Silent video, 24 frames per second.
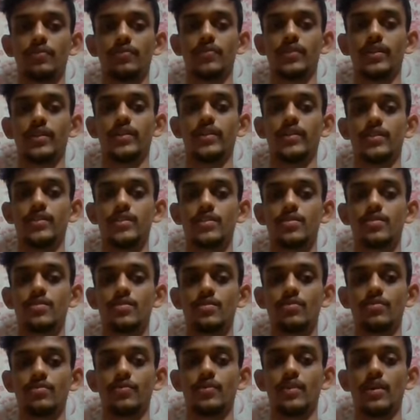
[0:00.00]
In
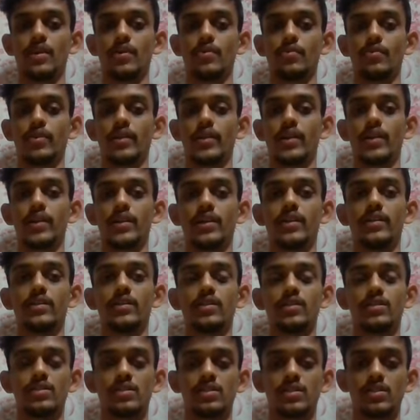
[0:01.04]
this, we have created a
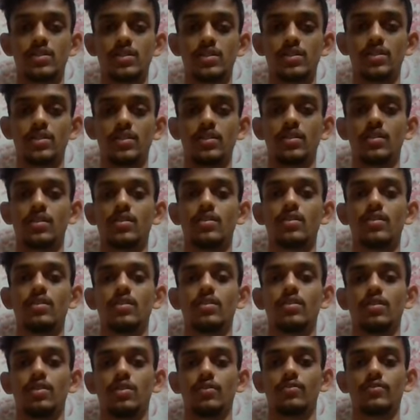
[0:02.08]
constructor
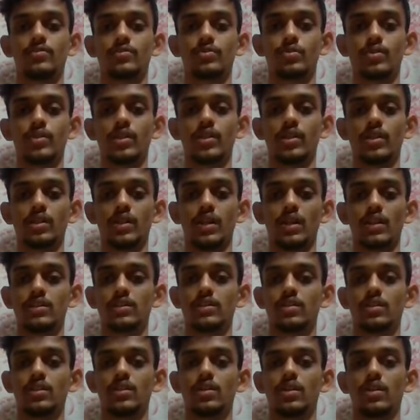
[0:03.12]
of student
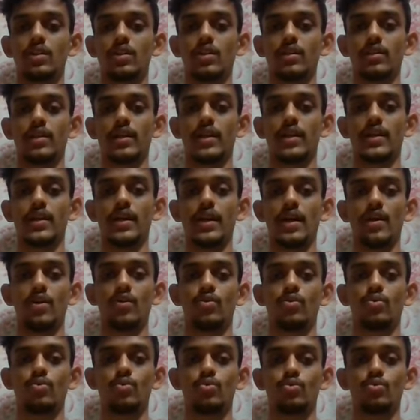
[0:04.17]
class that
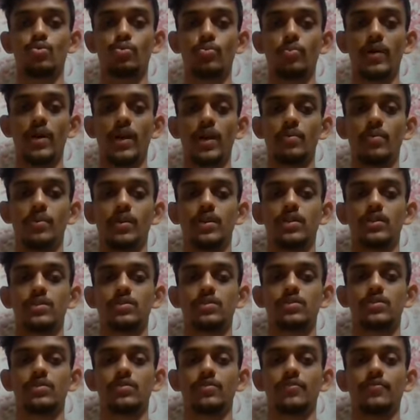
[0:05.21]
have two
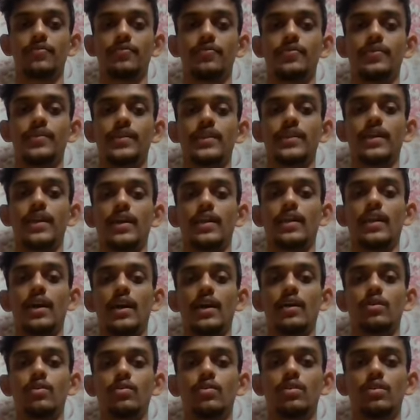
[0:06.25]
parameters. We can
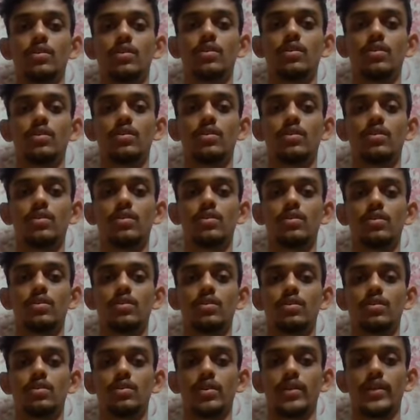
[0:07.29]
have
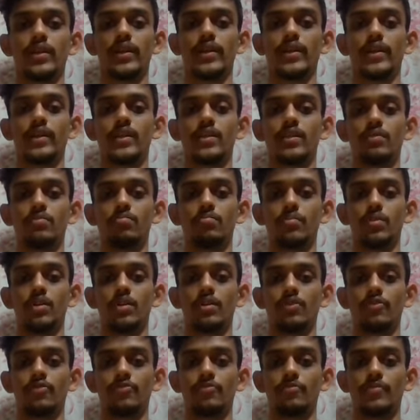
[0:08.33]
any number
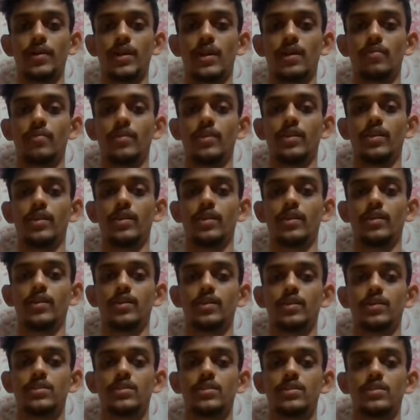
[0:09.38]
of parameter in
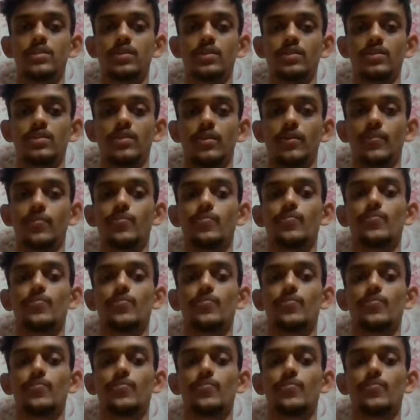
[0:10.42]
the constructor.